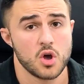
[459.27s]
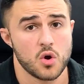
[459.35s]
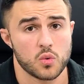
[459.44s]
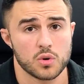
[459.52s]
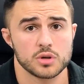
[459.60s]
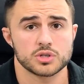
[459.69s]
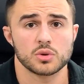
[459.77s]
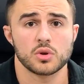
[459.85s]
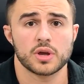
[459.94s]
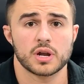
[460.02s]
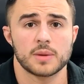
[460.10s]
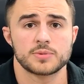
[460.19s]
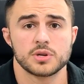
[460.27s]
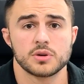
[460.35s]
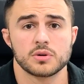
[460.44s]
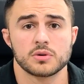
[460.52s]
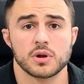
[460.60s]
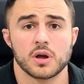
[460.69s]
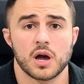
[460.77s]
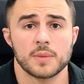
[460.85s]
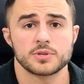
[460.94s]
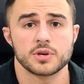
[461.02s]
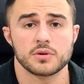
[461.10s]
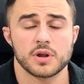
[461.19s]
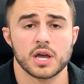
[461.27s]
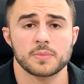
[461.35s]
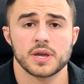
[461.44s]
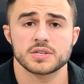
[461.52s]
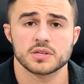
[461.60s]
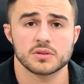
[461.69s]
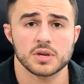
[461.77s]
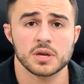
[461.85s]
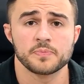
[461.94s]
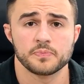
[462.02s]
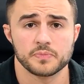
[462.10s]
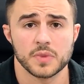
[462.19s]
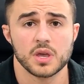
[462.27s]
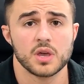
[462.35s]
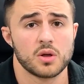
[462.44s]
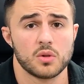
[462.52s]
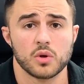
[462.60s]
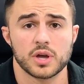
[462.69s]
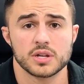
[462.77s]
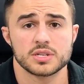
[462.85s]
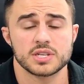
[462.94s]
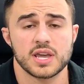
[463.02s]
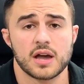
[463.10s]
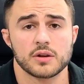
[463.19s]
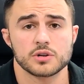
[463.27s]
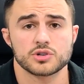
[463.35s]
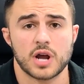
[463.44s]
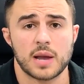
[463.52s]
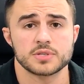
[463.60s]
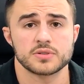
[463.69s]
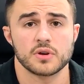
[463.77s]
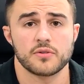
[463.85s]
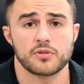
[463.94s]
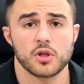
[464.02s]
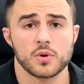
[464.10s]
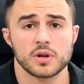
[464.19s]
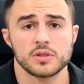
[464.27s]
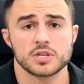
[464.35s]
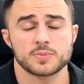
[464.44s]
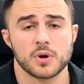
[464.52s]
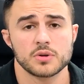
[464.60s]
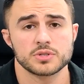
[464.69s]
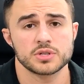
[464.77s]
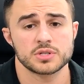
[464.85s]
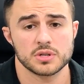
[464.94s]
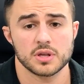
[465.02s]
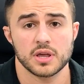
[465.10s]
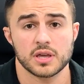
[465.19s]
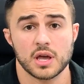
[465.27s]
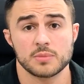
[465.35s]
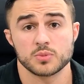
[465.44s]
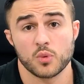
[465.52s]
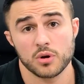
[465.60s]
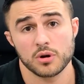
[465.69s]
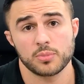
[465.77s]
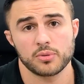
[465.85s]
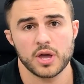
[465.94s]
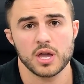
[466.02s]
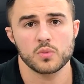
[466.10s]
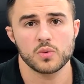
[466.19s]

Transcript: We're also looking up to your neck, basically, looking to see how your traps flow into these poses. It comes more into play